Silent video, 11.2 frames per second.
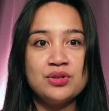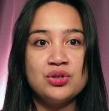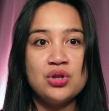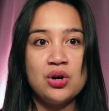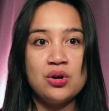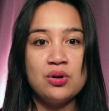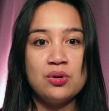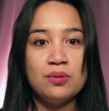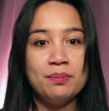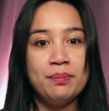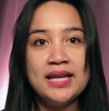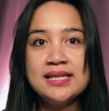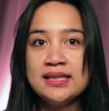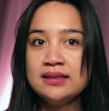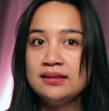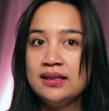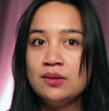So
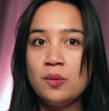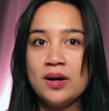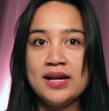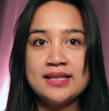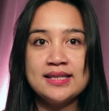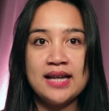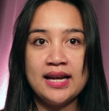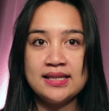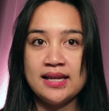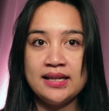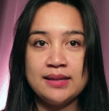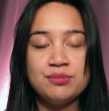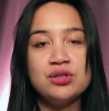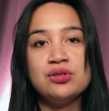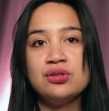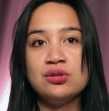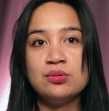basically what I signed up
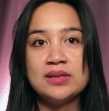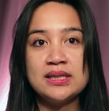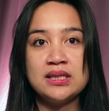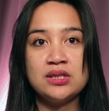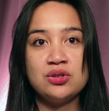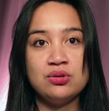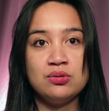to do was